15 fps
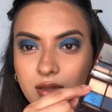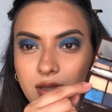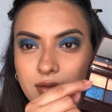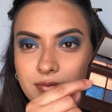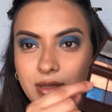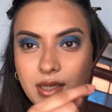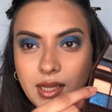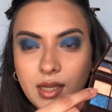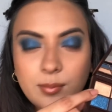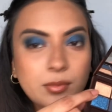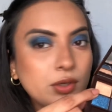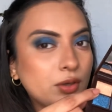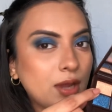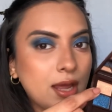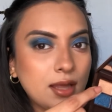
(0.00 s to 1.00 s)
I feel like I'm going
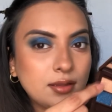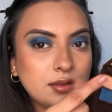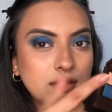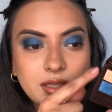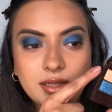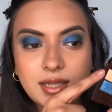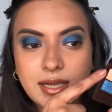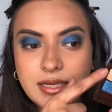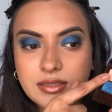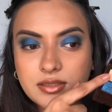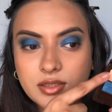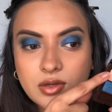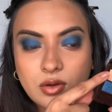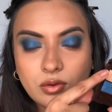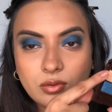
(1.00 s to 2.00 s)
to add the light
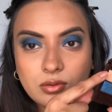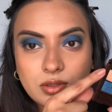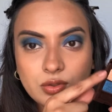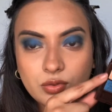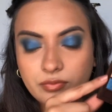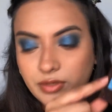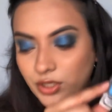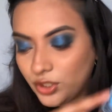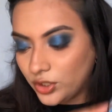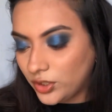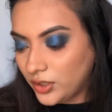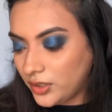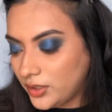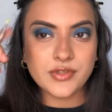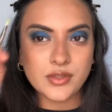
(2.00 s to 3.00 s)
gold over
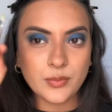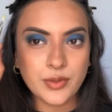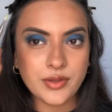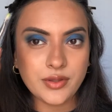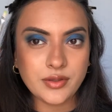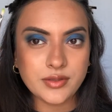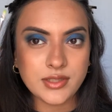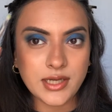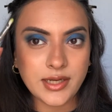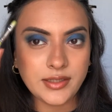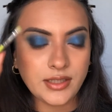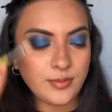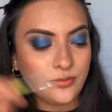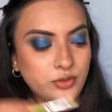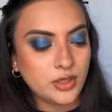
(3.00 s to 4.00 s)
here. So with a
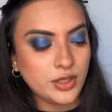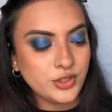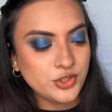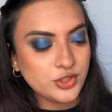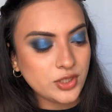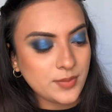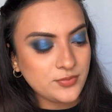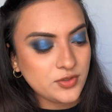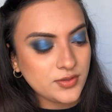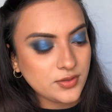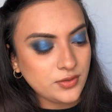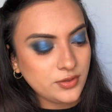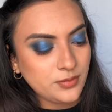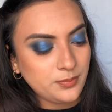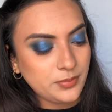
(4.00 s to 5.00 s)
tiny brush, I'm just
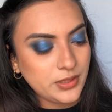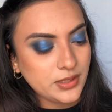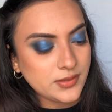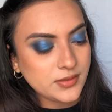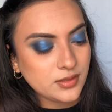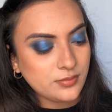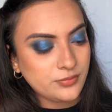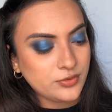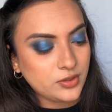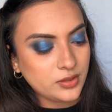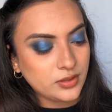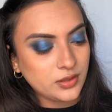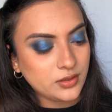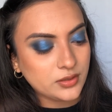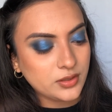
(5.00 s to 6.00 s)
going to pick some product